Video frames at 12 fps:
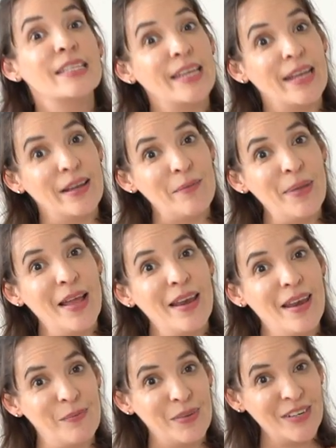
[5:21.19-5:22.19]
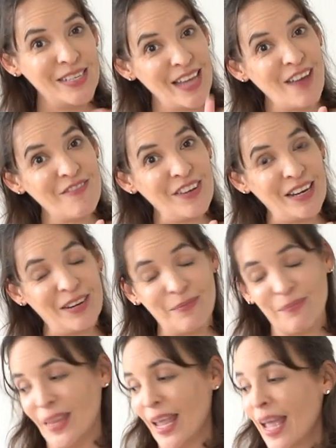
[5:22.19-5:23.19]
Tip number
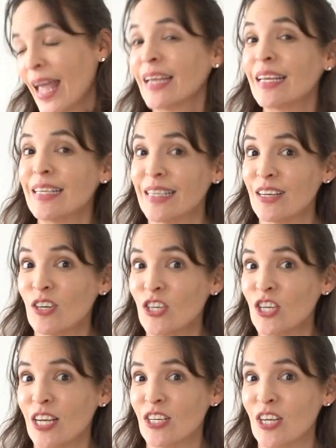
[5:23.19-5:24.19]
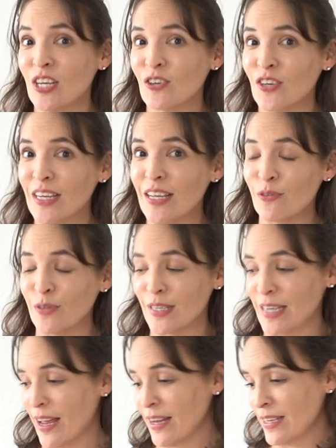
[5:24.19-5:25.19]
seven, consider changing your needle
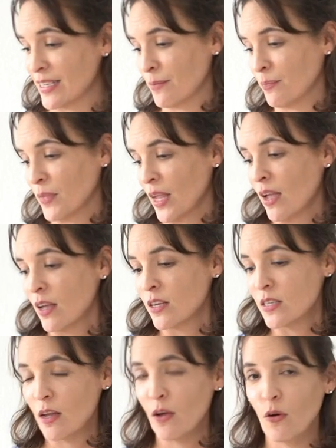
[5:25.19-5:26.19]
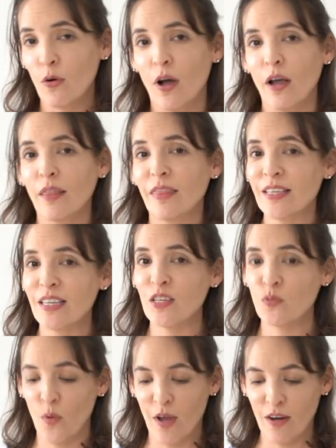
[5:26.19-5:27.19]
size. So this
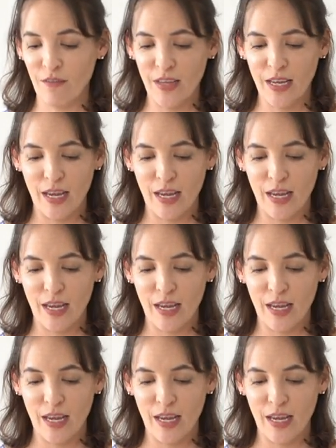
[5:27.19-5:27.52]
is one of the